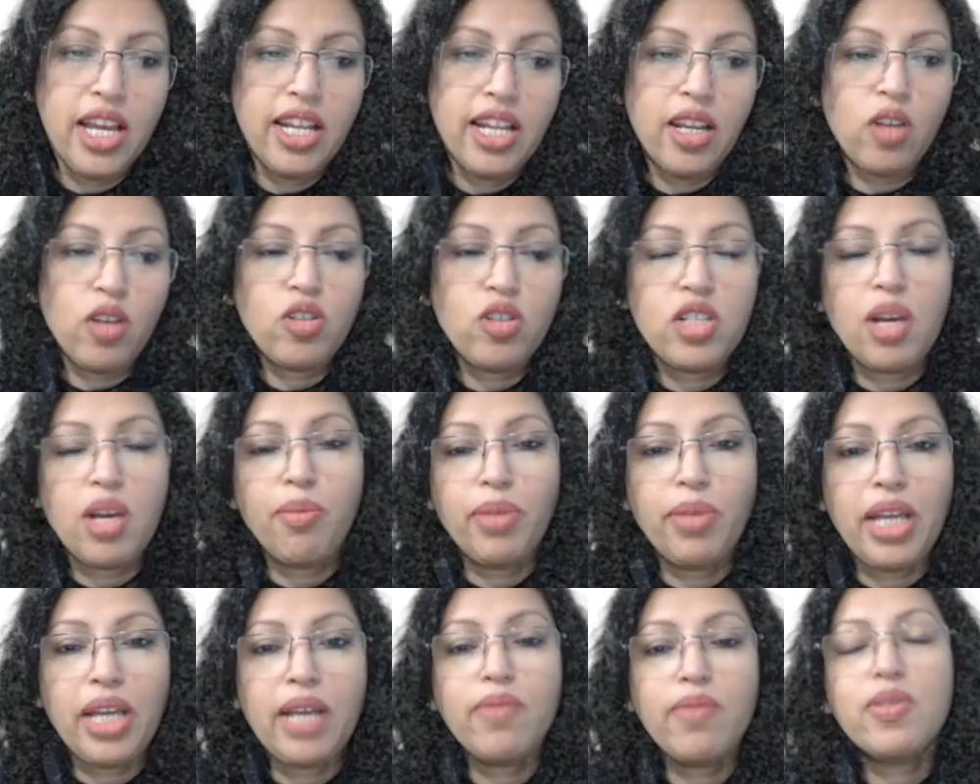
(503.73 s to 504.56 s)
Now,
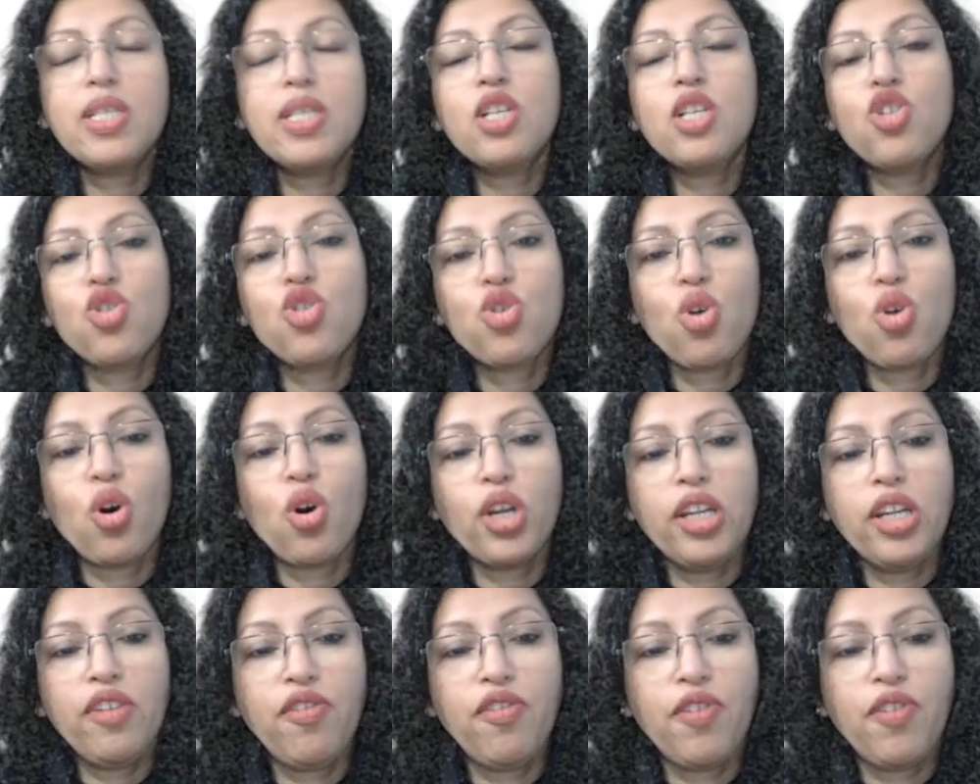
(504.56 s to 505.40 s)
sometimes the
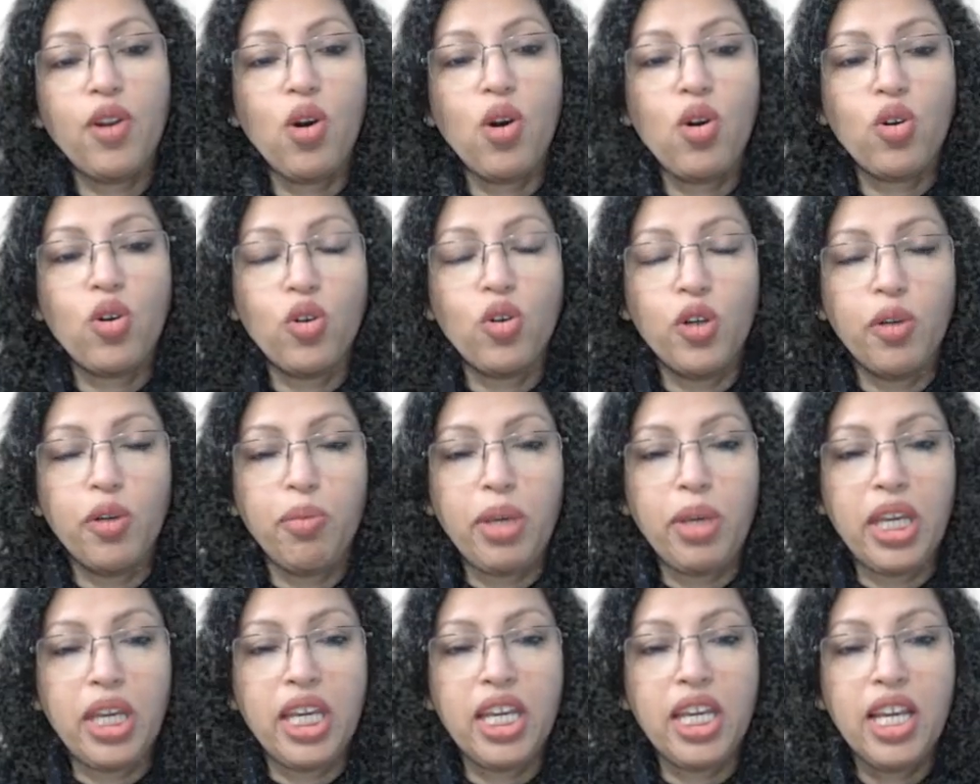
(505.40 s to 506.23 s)
story flow could
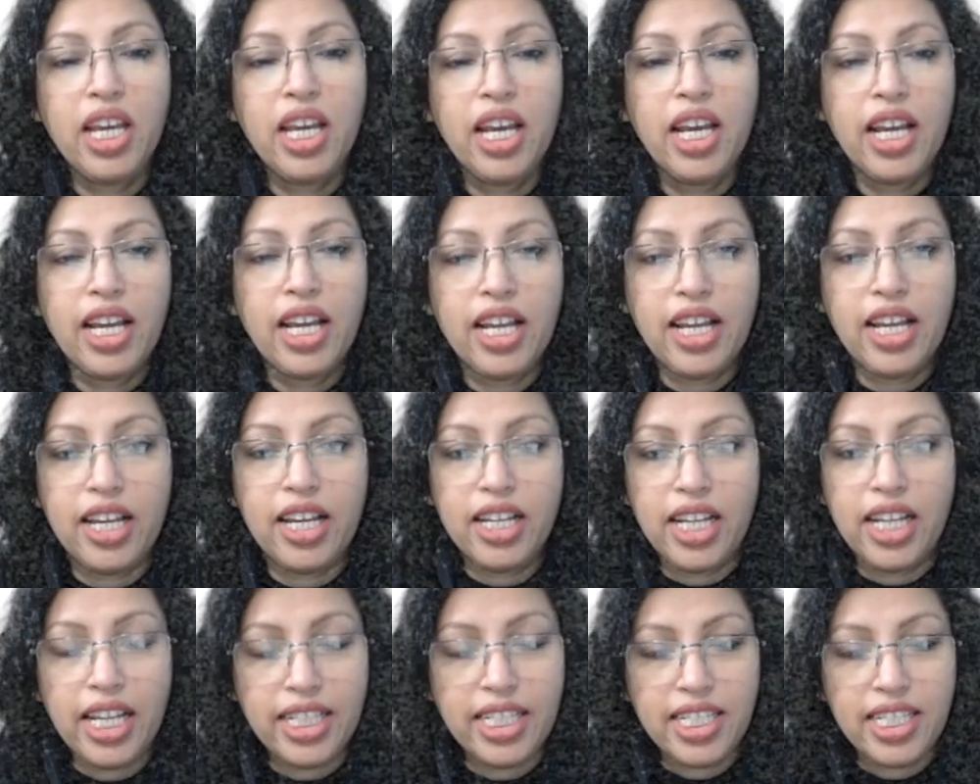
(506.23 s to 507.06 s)
be,
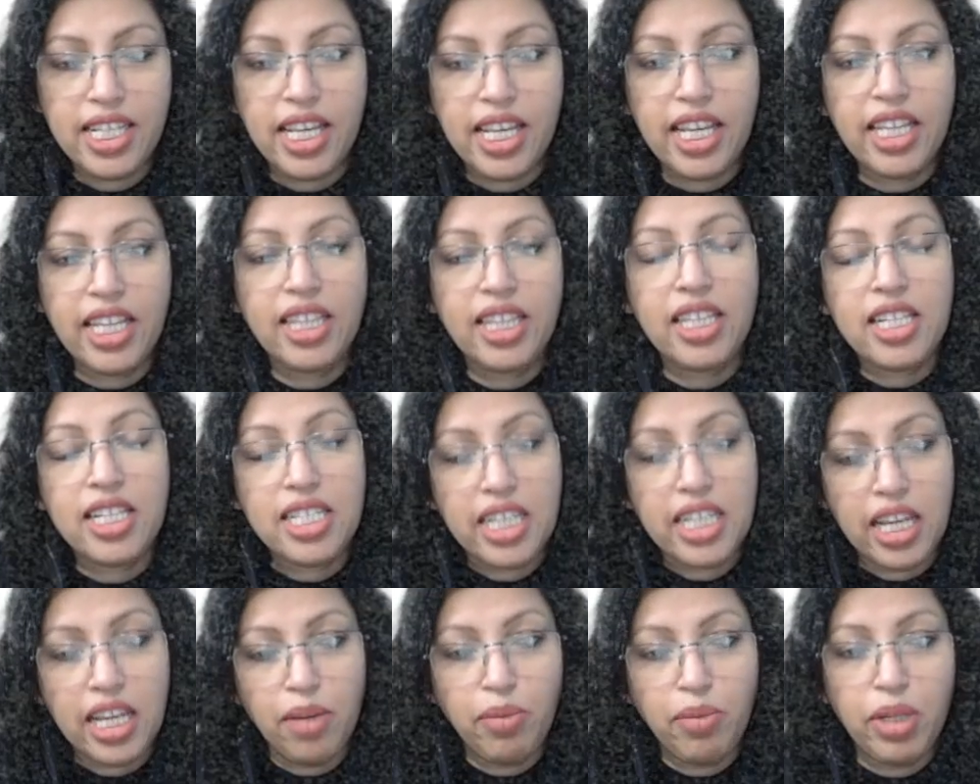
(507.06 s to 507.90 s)
let's say, in the
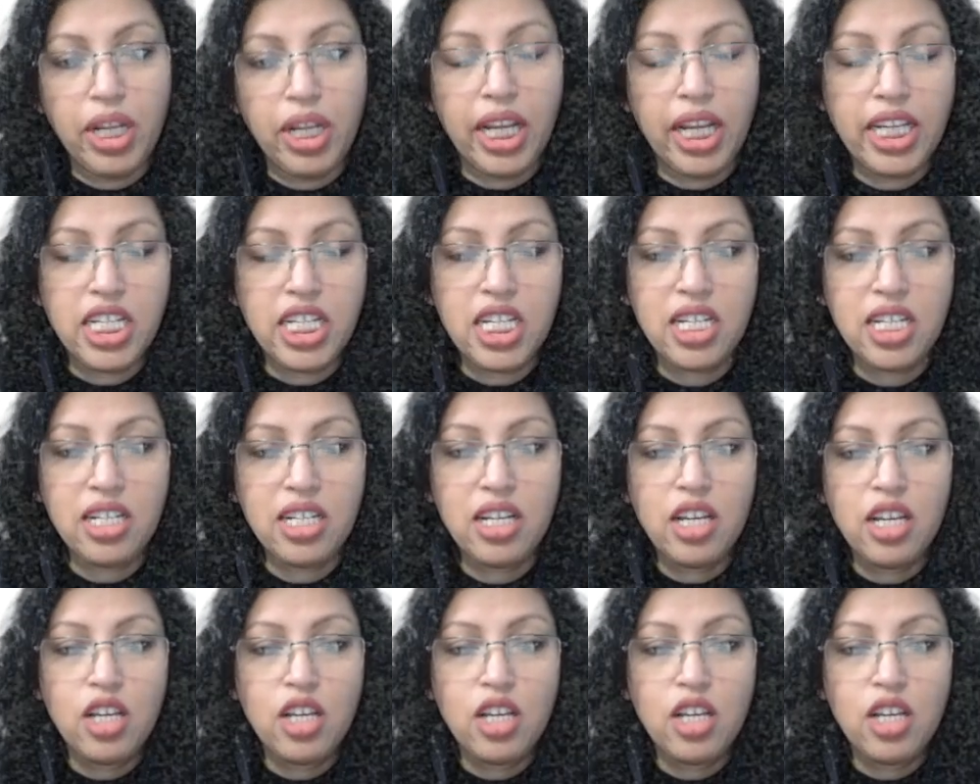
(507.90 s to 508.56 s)
same direction.